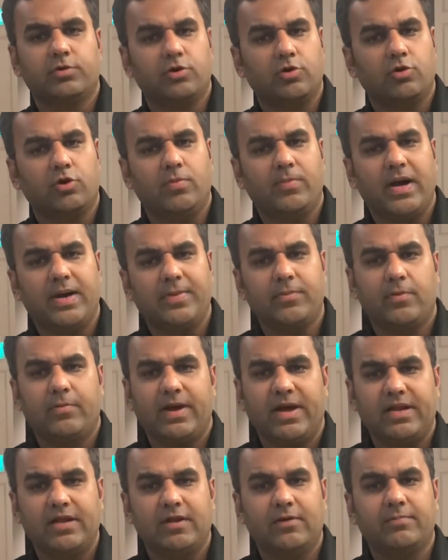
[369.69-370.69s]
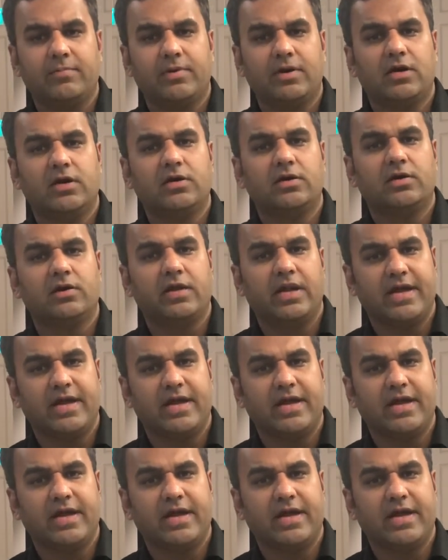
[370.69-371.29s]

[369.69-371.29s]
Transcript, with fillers: You know my mobile number